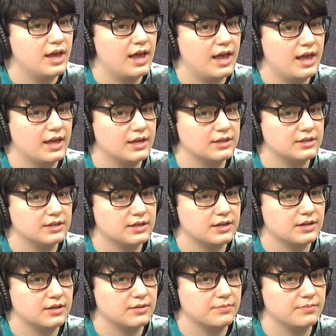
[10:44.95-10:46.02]
and
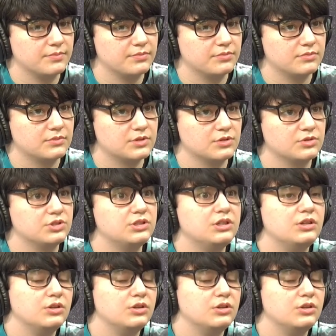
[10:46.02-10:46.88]
um, so she